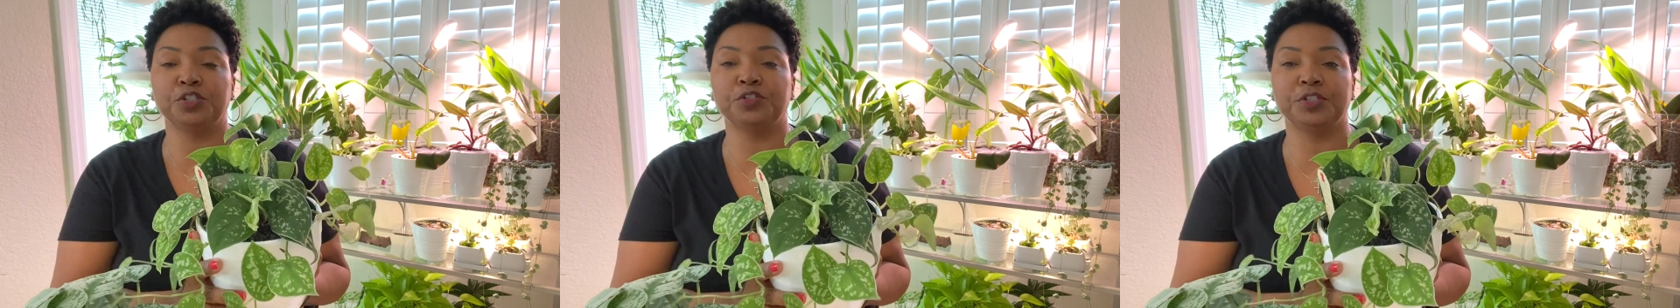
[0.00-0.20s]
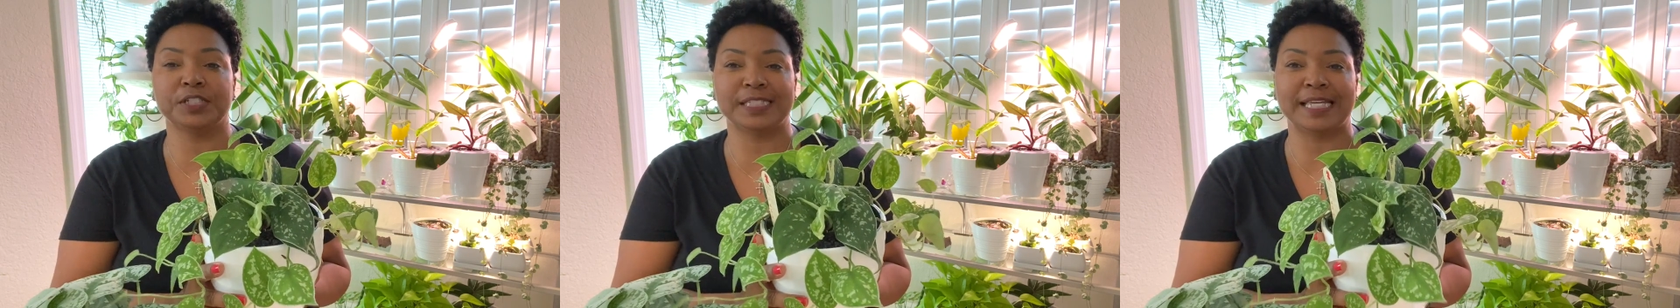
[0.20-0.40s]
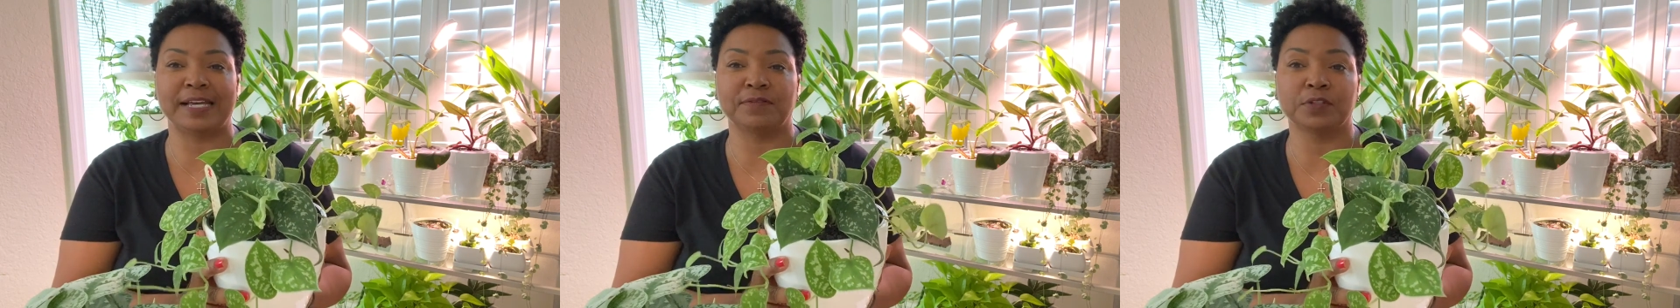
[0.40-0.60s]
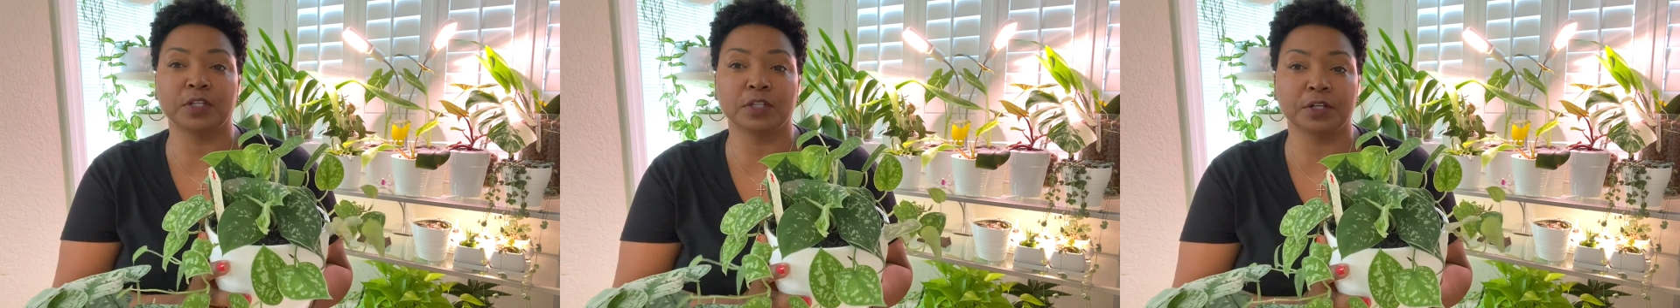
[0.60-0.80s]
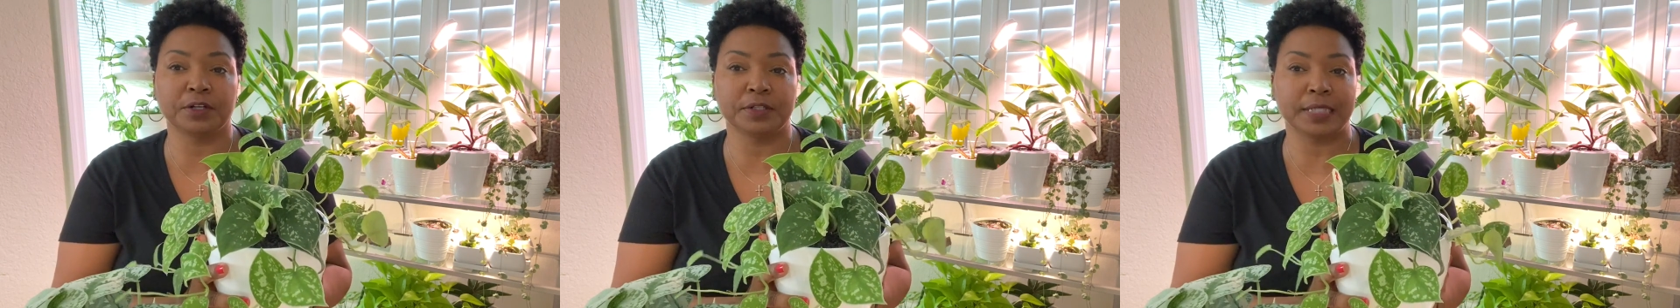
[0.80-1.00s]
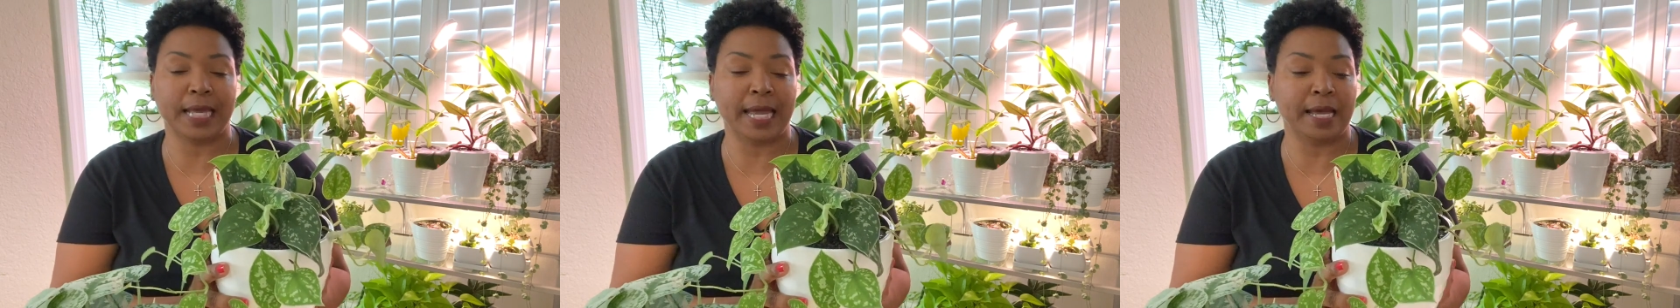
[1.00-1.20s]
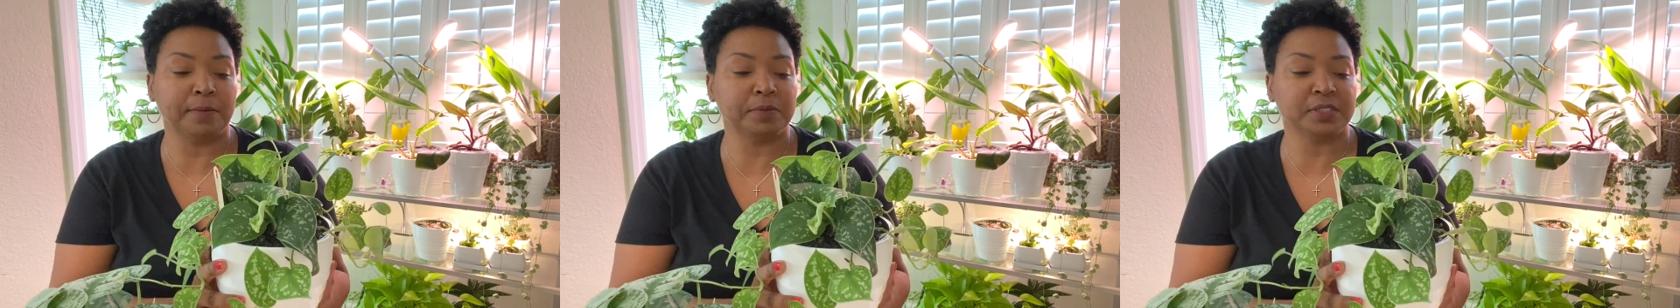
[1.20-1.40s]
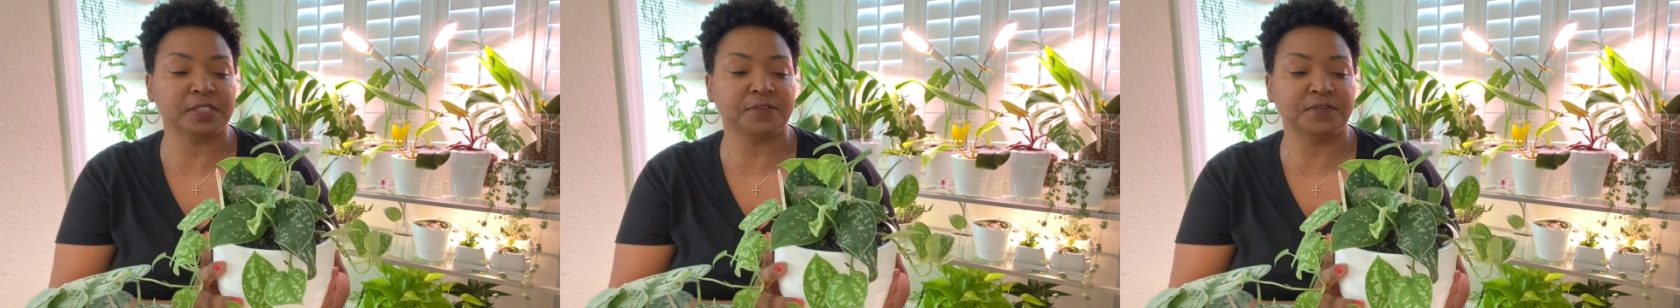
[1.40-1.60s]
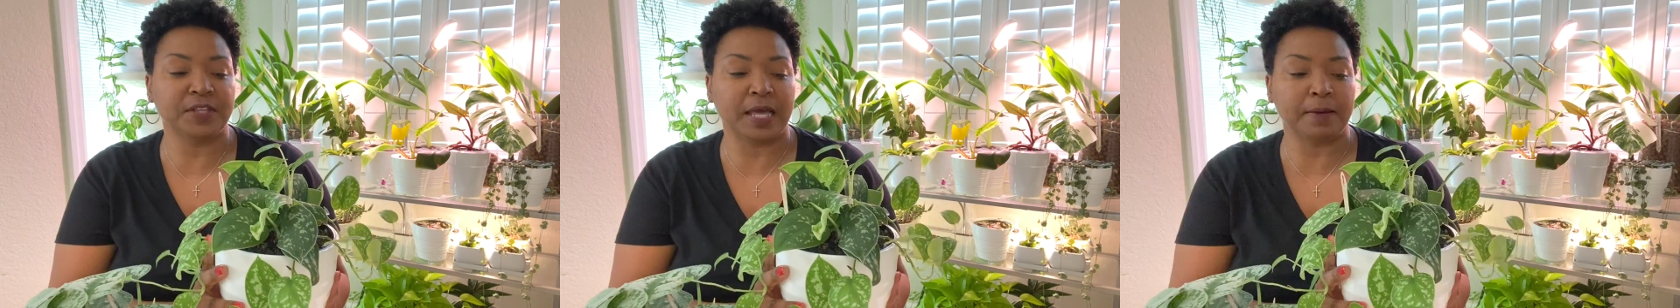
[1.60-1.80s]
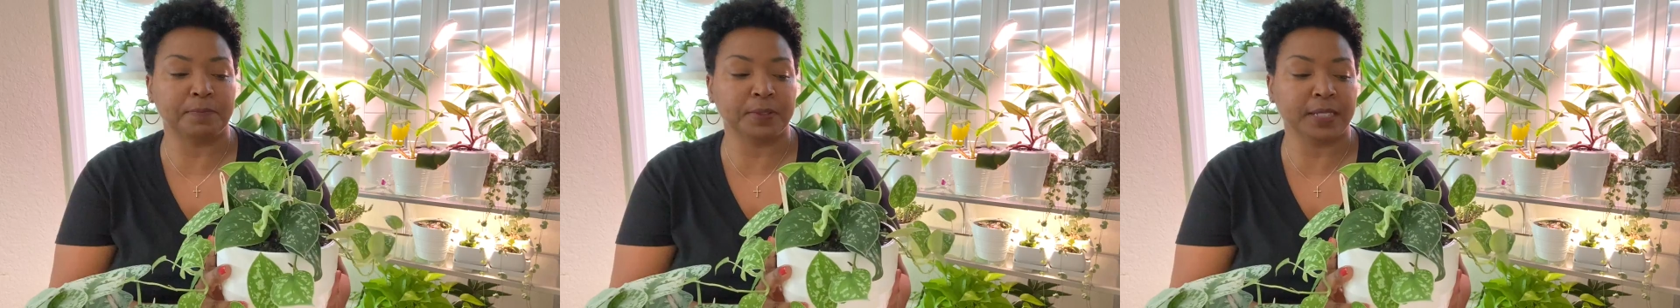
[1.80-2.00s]
You just have to learn the habits of
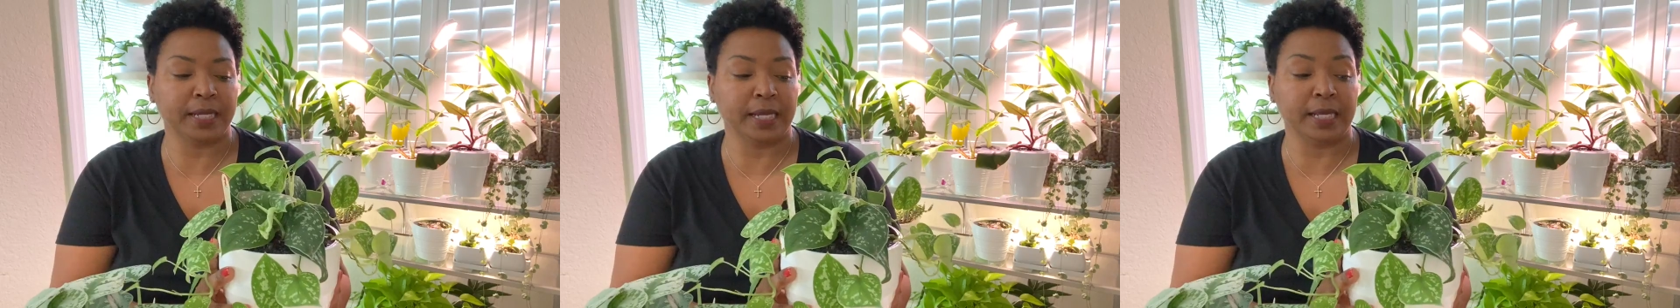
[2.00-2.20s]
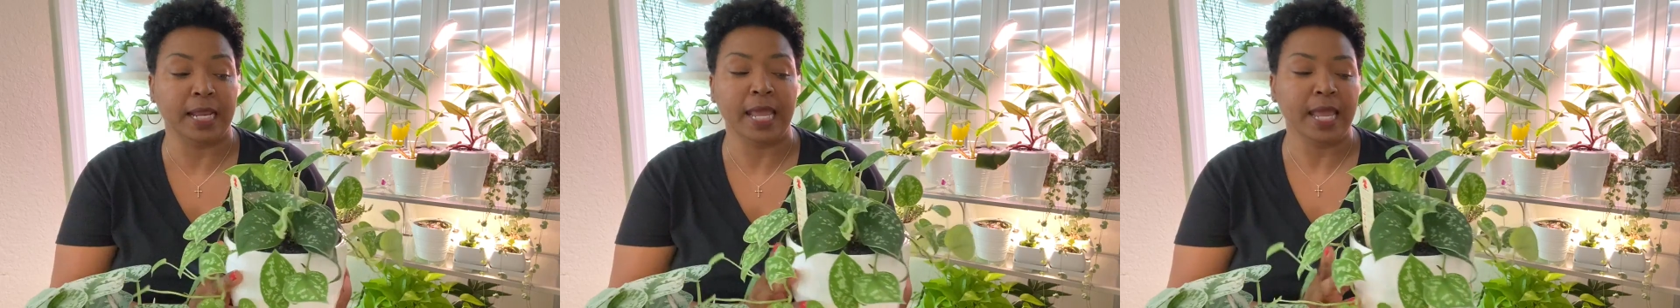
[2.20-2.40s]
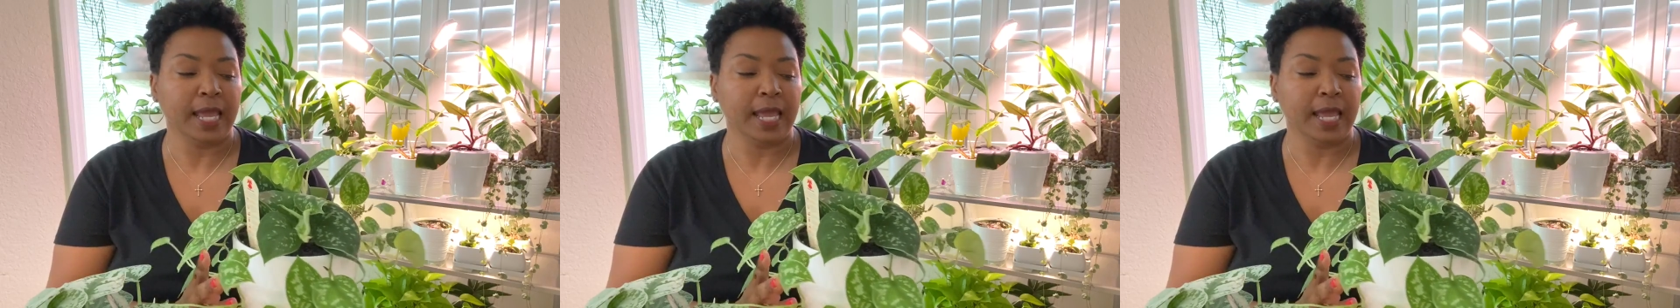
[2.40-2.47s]
that plant.